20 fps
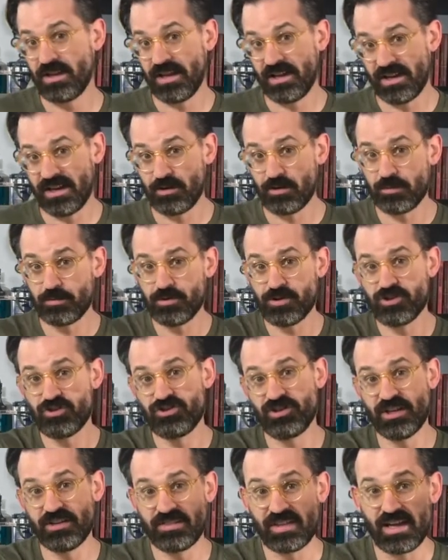and I would
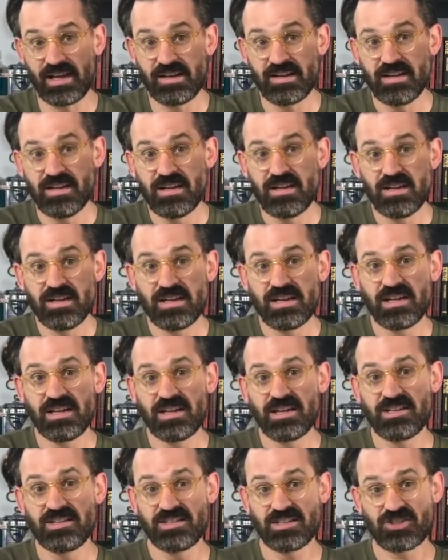appreciate that. In
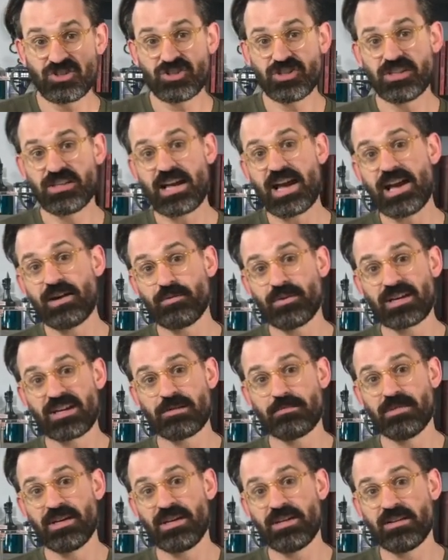addition, I
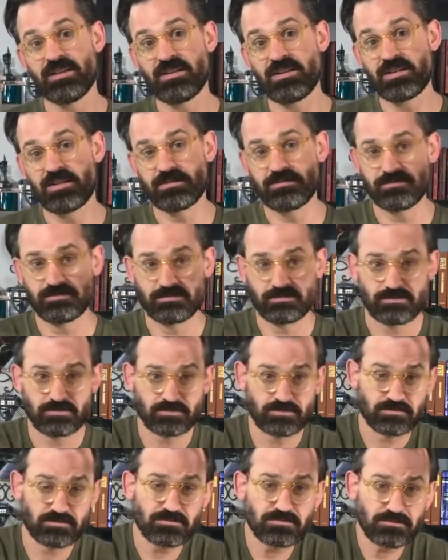recommend,
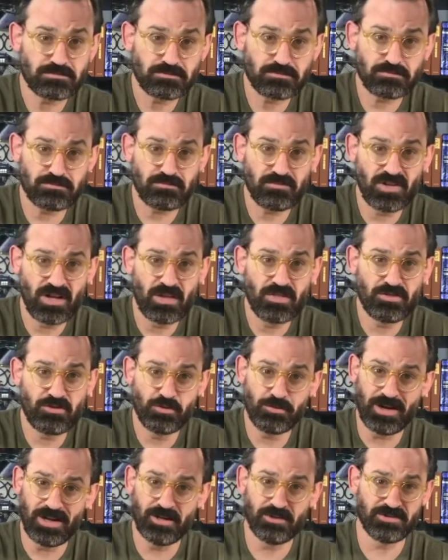through
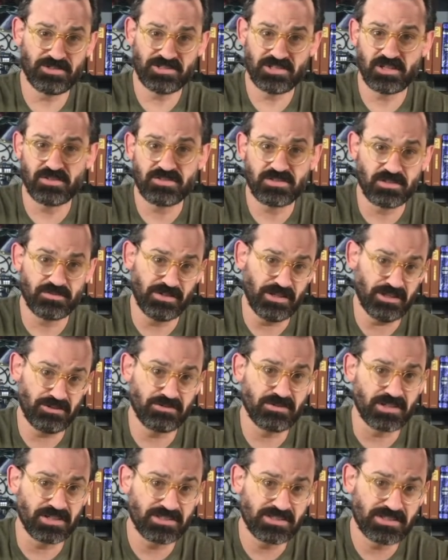my own self-serving
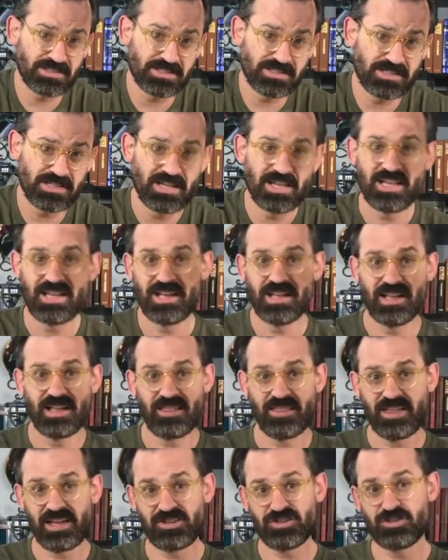interests,
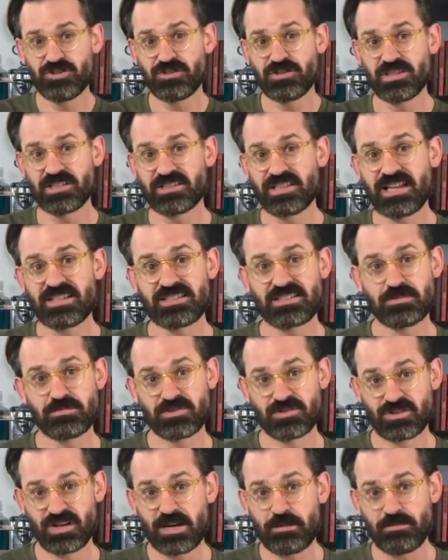that you click that
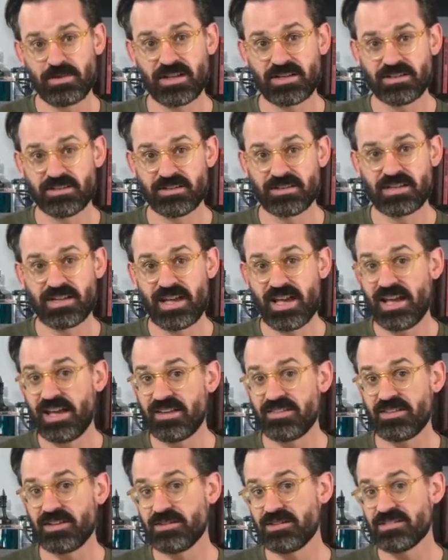subscribe button.
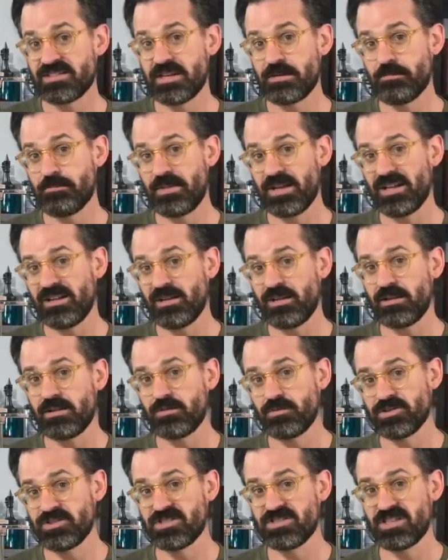And there is a bell,
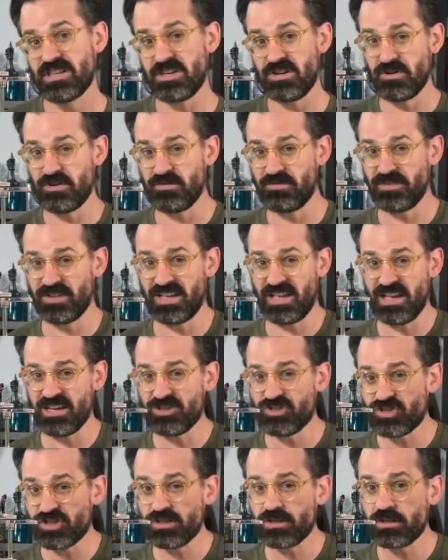which is a
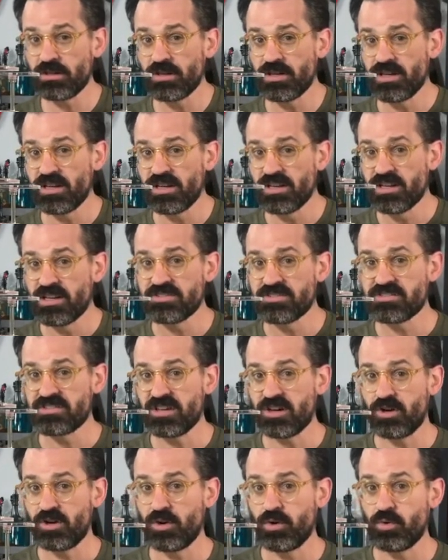notification.
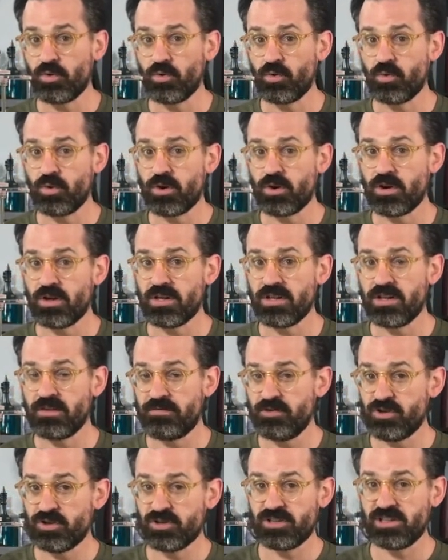So
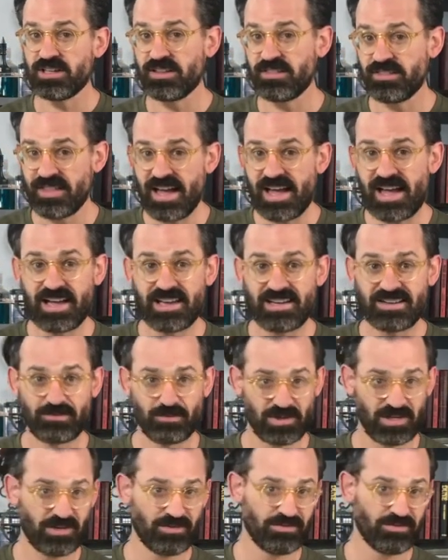if you click that,
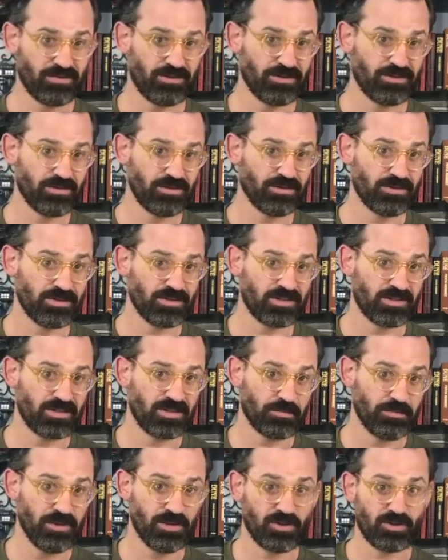whenever
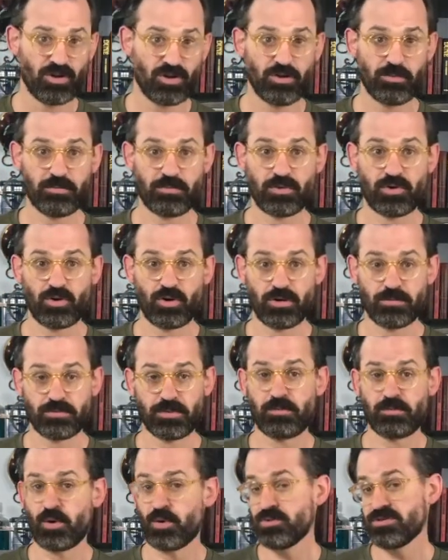Camille Corp,
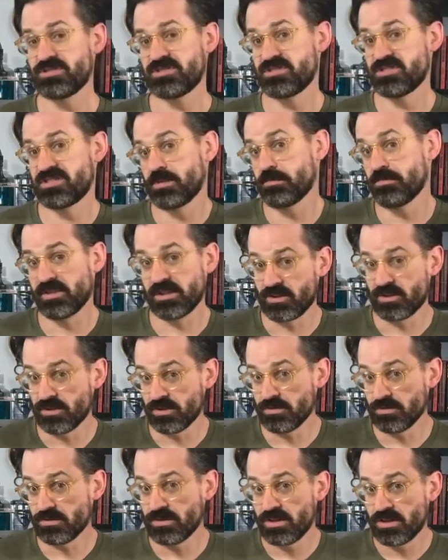Corp posts something
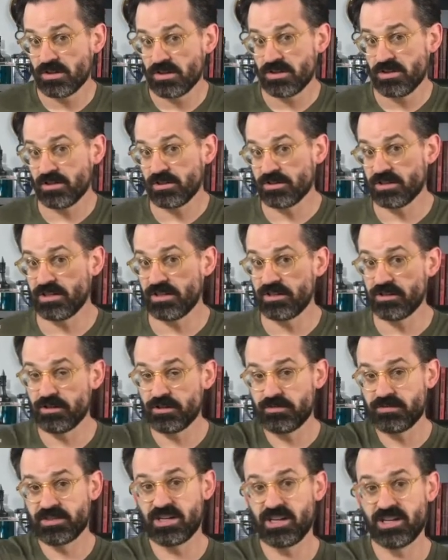new, you'll get a
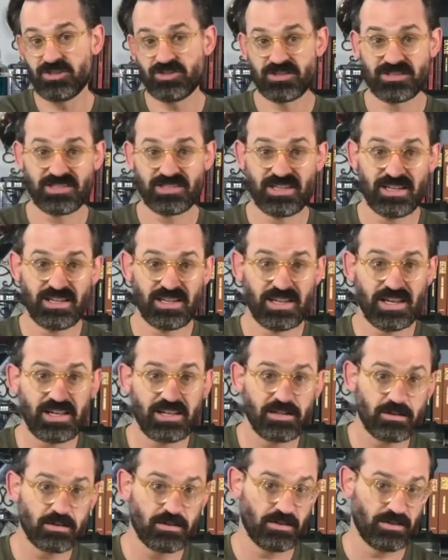notification saying,
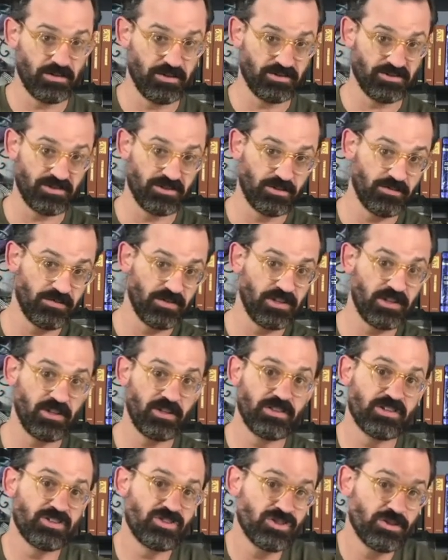hey, there's a new video
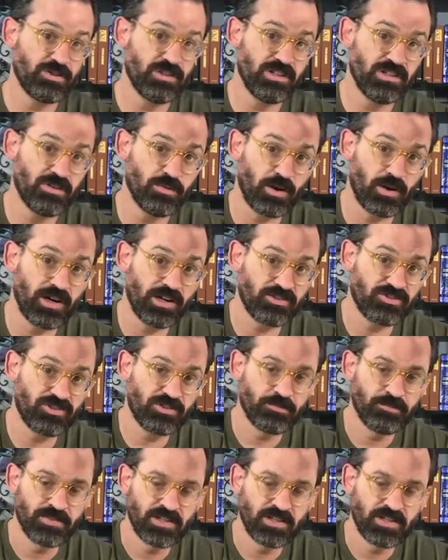that you need to watch.